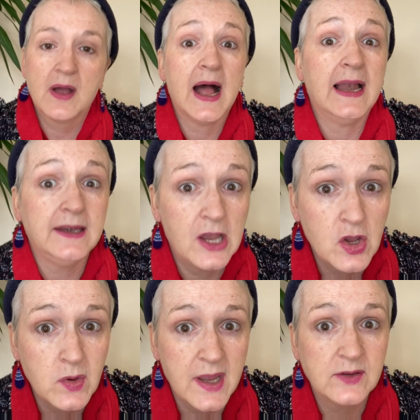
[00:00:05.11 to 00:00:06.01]
Hello
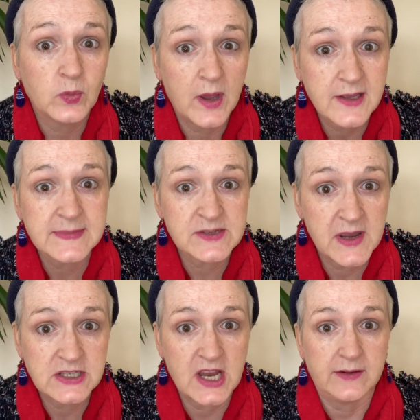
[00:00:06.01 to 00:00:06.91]
and welcome to
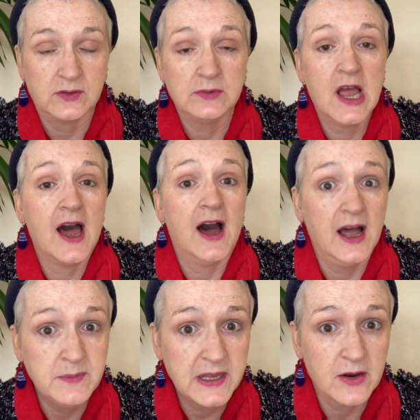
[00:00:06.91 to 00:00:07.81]
my channel.
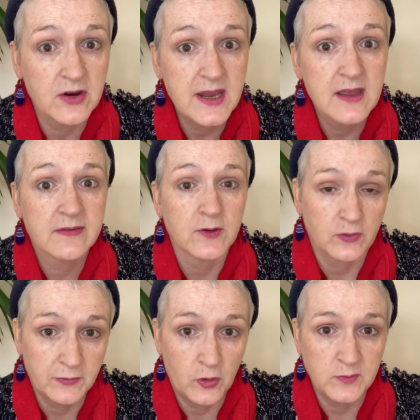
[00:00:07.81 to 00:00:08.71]
I'm Kerry, the
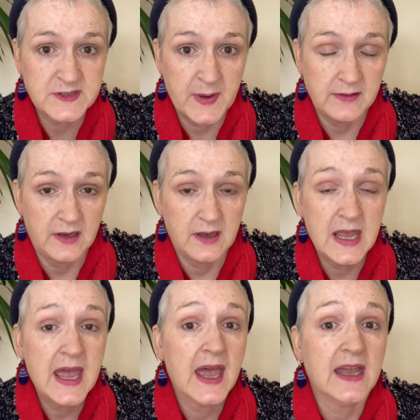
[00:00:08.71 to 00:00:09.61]
Reformed Spender,
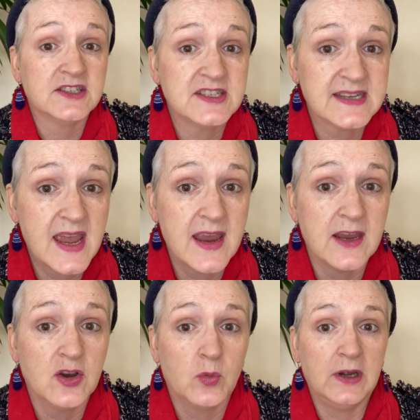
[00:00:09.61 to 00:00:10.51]
and today
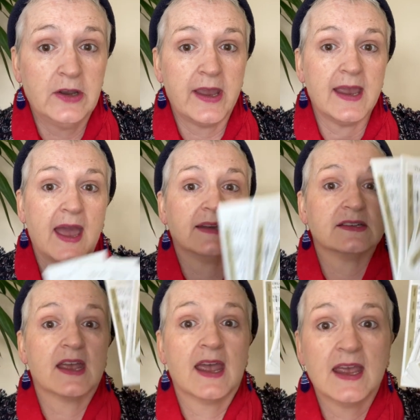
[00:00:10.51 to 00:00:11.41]
we're looking at
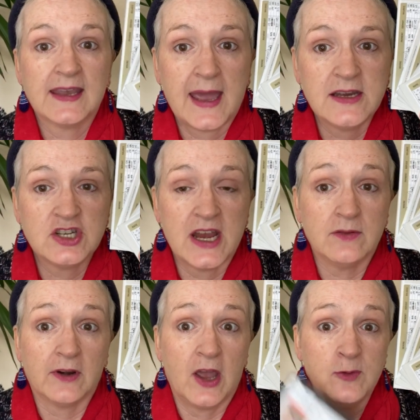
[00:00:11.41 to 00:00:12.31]
cash
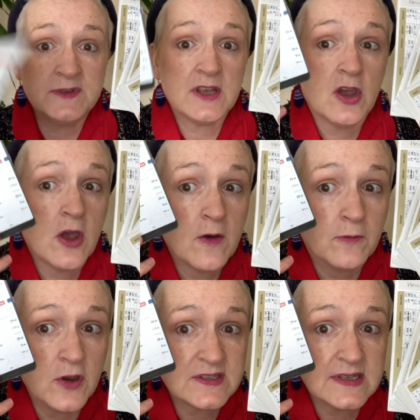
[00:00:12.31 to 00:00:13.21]
envelopes
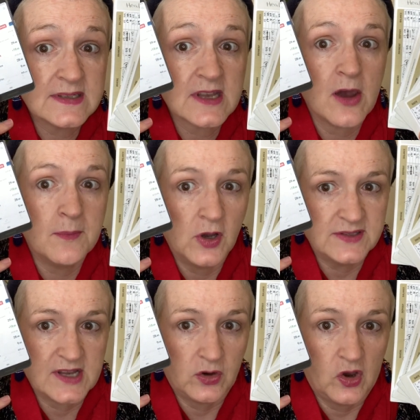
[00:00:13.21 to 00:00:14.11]
versus a
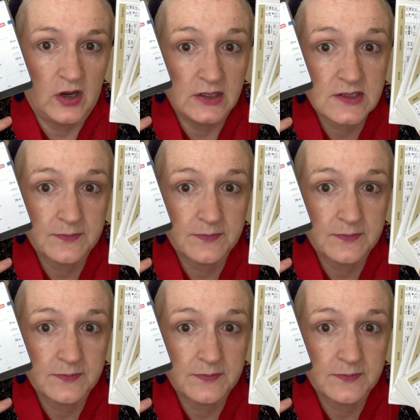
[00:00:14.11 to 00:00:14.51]
Monzo card.